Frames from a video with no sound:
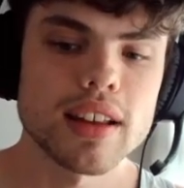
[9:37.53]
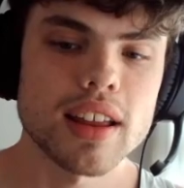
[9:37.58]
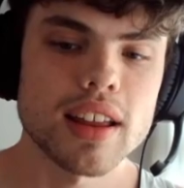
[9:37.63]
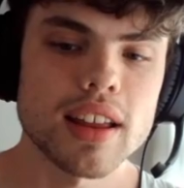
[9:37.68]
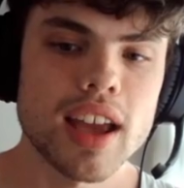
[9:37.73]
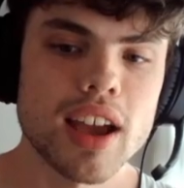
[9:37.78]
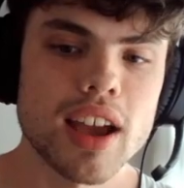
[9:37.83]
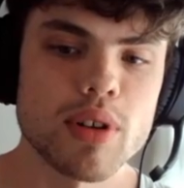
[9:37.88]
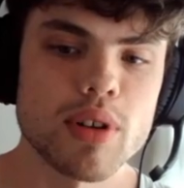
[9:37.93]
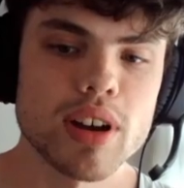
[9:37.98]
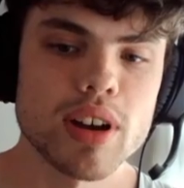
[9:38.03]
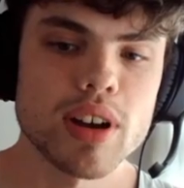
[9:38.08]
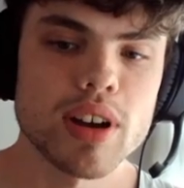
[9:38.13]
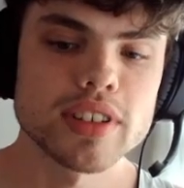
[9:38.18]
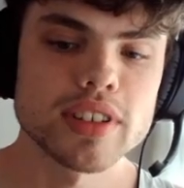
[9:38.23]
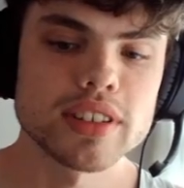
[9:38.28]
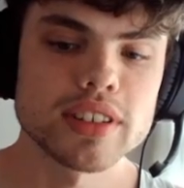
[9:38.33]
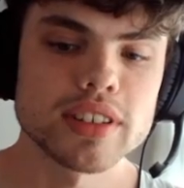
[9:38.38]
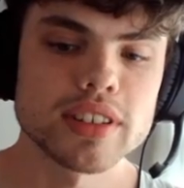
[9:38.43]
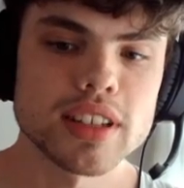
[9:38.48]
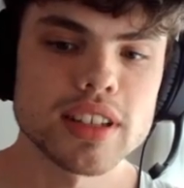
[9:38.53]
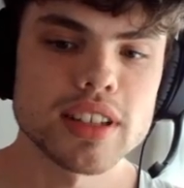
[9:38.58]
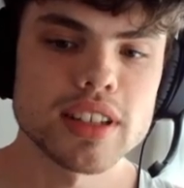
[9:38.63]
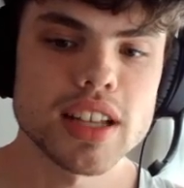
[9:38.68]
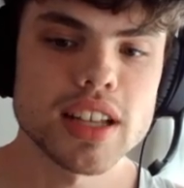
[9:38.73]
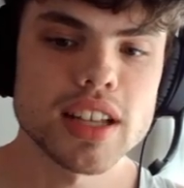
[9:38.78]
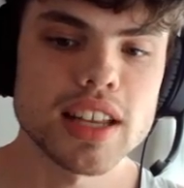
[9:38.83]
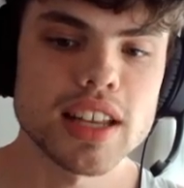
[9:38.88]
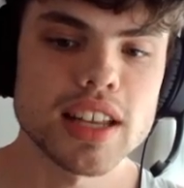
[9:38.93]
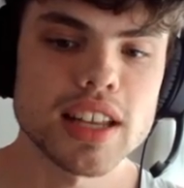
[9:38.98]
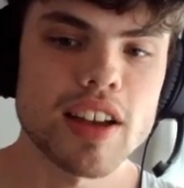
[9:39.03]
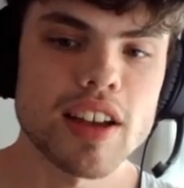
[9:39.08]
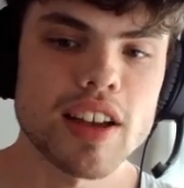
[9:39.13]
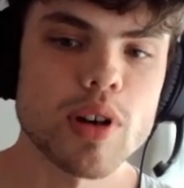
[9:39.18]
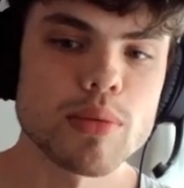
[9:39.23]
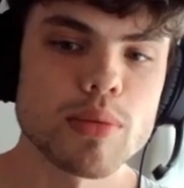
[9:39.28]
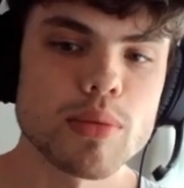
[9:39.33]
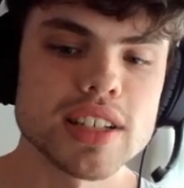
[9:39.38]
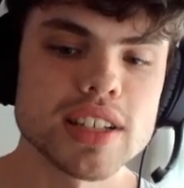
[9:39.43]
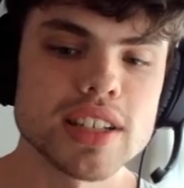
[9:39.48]
However, dive
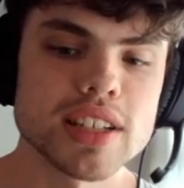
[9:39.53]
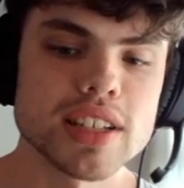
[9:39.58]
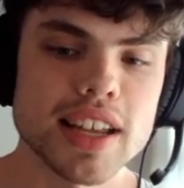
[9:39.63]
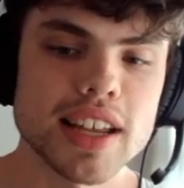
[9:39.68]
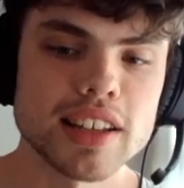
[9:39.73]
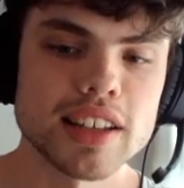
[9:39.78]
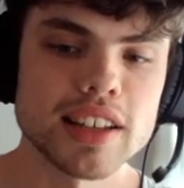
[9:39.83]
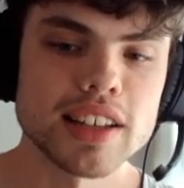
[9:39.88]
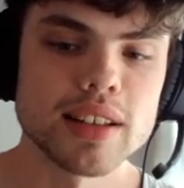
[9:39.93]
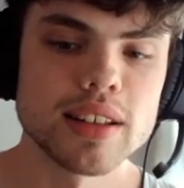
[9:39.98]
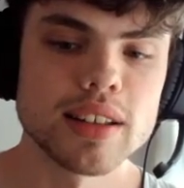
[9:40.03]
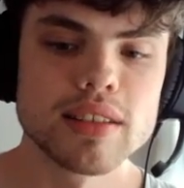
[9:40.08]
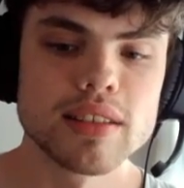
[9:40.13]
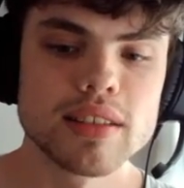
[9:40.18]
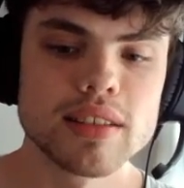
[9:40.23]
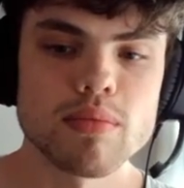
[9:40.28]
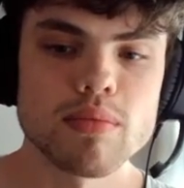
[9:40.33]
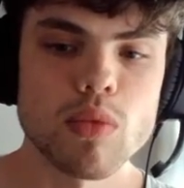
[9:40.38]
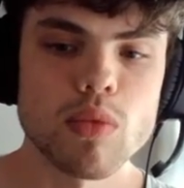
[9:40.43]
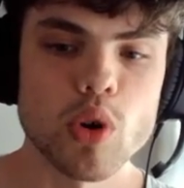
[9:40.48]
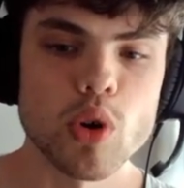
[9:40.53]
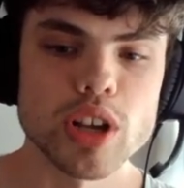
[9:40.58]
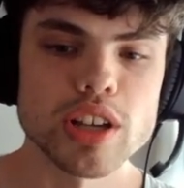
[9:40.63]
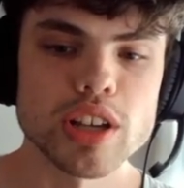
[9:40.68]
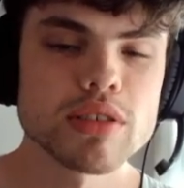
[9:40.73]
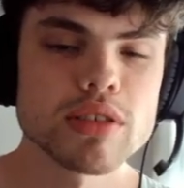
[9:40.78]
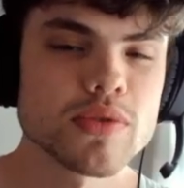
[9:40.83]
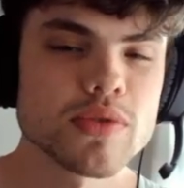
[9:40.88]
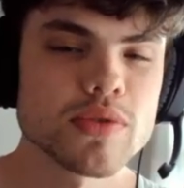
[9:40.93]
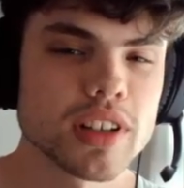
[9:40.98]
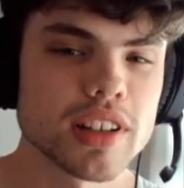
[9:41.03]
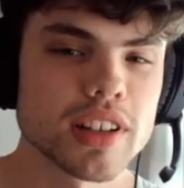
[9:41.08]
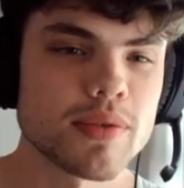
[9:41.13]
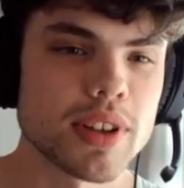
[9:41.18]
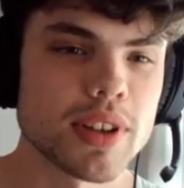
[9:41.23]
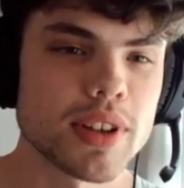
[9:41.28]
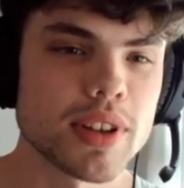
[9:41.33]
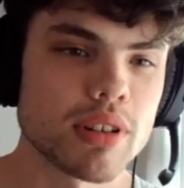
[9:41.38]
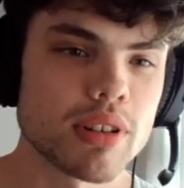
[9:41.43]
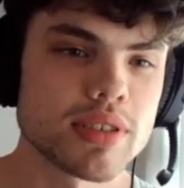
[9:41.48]
bombing is slightly more useful if
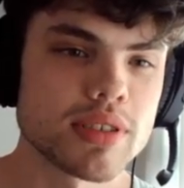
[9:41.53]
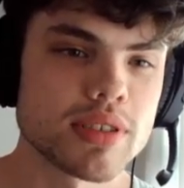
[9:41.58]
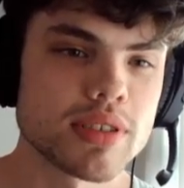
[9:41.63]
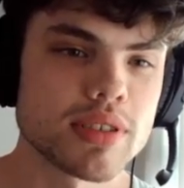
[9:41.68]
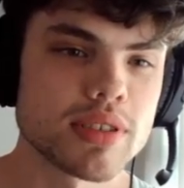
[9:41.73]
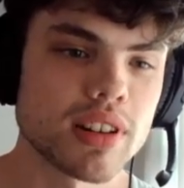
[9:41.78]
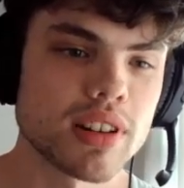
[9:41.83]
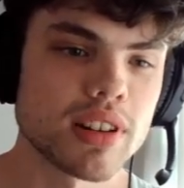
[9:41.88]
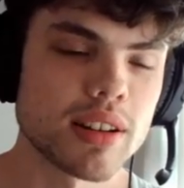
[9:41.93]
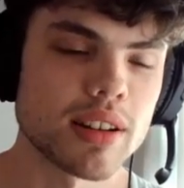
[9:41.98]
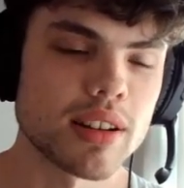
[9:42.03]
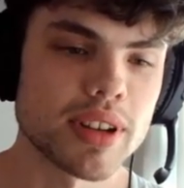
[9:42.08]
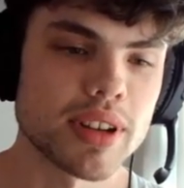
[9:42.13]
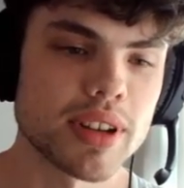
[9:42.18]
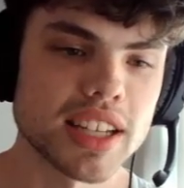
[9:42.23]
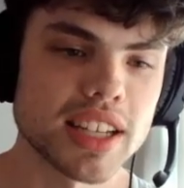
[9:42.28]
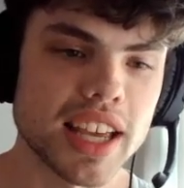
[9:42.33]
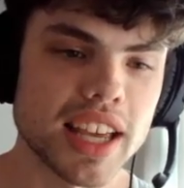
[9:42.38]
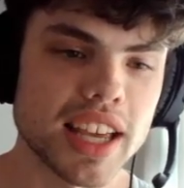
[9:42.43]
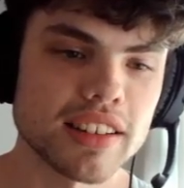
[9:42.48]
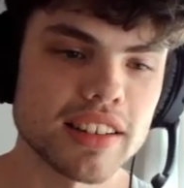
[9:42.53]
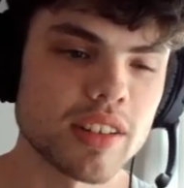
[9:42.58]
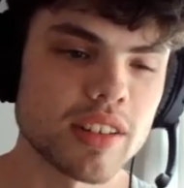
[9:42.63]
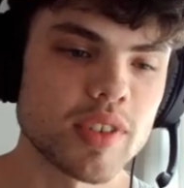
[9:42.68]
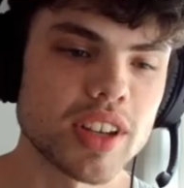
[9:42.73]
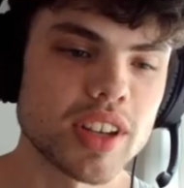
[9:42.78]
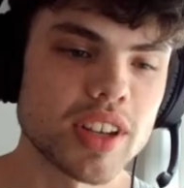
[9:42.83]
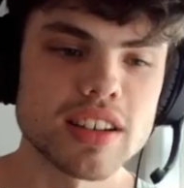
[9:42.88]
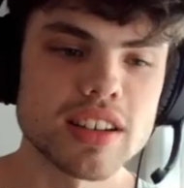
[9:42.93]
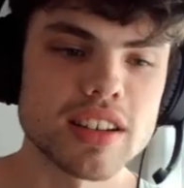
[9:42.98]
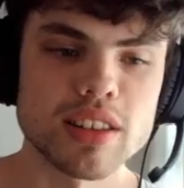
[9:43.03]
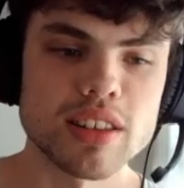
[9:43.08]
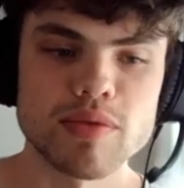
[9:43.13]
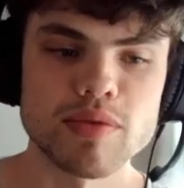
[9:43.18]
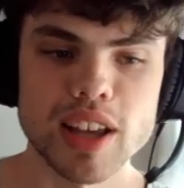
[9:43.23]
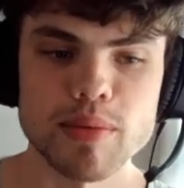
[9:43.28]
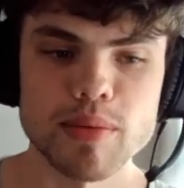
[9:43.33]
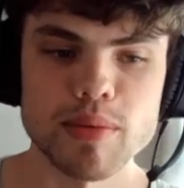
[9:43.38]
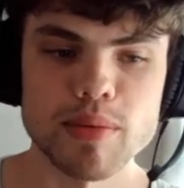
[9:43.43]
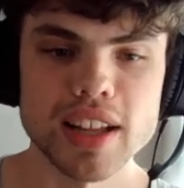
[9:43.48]
he throws out like a big tank, like if he gets another
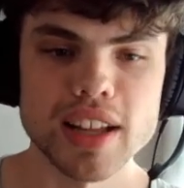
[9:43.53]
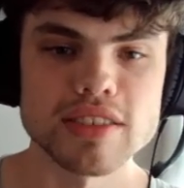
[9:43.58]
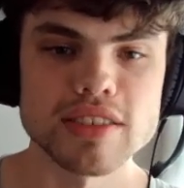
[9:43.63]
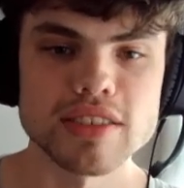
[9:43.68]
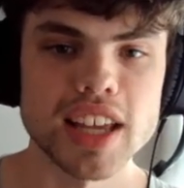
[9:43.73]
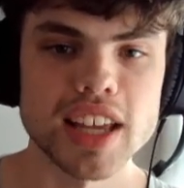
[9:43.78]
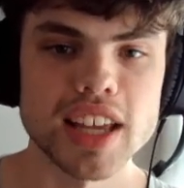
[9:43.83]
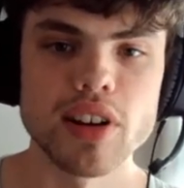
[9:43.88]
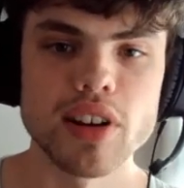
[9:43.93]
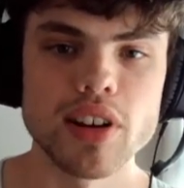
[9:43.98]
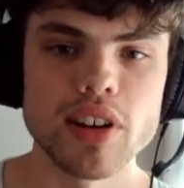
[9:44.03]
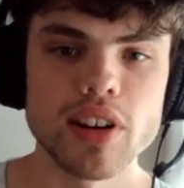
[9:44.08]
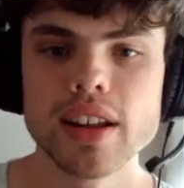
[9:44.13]
Flam Panzer down.